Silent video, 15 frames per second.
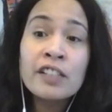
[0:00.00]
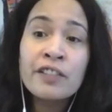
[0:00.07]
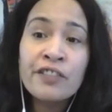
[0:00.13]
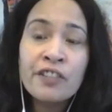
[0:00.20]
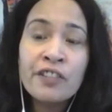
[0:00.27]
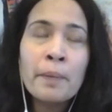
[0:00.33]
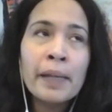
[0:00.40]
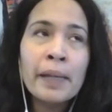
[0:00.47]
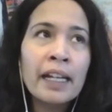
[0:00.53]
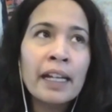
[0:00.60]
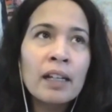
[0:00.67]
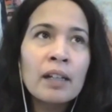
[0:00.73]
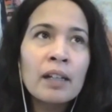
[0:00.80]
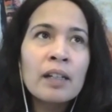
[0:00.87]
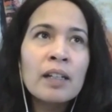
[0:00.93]
for
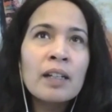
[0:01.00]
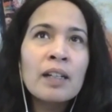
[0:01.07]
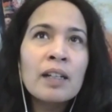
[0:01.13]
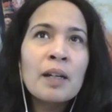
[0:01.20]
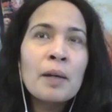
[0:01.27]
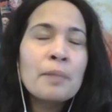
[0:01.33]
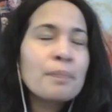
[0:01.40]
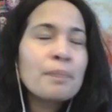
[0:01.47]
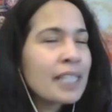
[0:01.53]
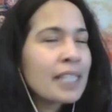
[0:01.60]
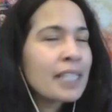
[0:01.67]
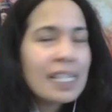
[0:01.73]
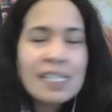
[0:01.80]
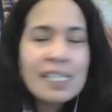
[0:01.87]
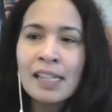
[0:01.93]
me. But
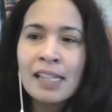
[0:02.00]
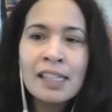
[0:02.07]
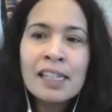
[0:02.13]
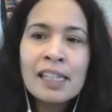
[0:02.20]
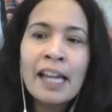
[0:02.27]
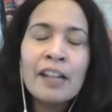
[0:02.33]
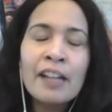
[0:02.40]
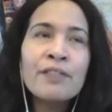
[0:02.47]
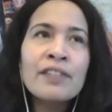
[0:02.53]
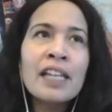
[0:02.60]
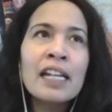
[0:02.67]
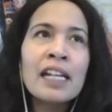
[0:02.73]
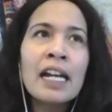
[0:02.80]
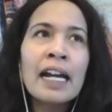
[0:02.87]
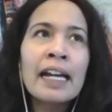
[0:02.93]
that's not the life
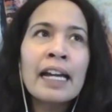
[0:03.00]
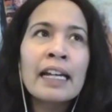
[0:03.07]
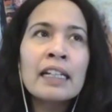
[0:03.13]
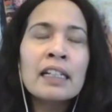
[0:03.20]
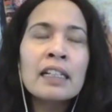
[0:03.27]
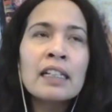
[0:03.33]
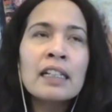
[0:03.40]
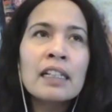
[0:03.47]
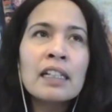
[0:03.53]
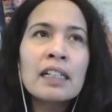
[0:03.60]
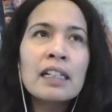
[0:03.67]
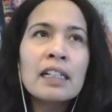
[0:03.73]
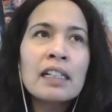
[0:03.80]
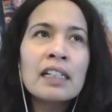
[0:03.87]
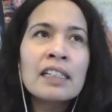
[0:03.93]
that I
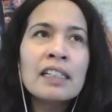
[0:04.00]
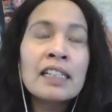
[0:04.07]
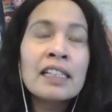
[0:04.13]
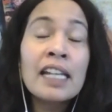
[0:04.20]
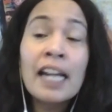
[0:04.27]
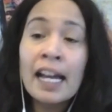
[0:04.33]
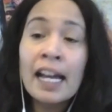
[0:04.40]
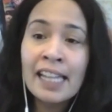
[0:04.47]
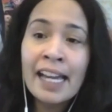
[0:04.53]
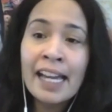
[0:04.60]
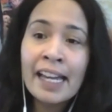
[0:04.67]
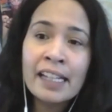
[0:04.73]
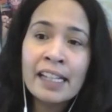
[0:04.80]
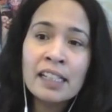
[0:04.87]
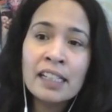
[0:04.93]
led.